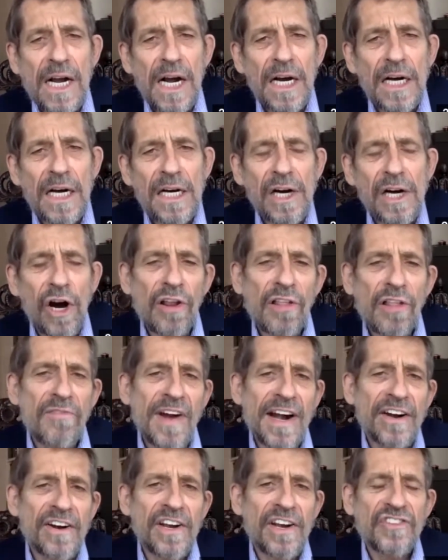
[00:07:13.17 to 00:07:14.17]
are the
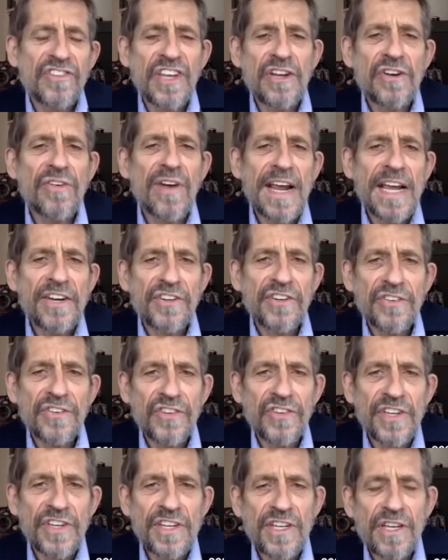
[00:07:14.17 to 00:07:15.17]
various
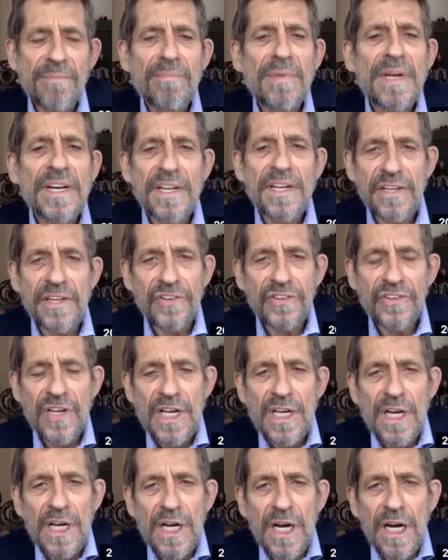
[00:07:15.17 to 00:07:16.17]
interagency committees
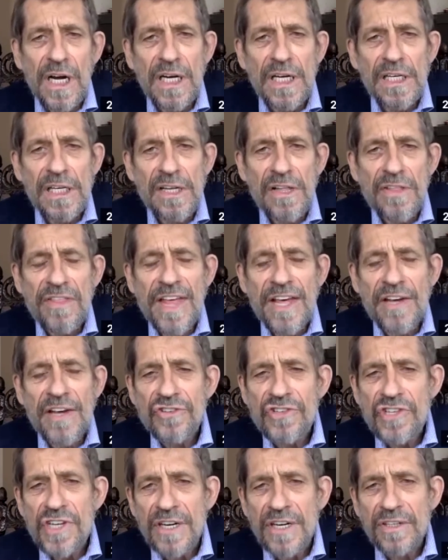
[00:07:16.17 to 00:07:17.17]
that
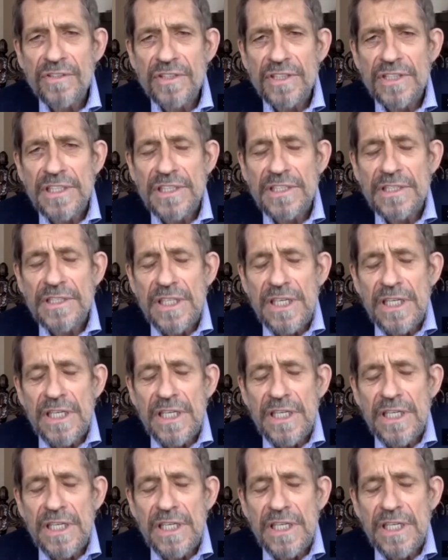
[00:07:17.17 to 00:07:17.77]
generally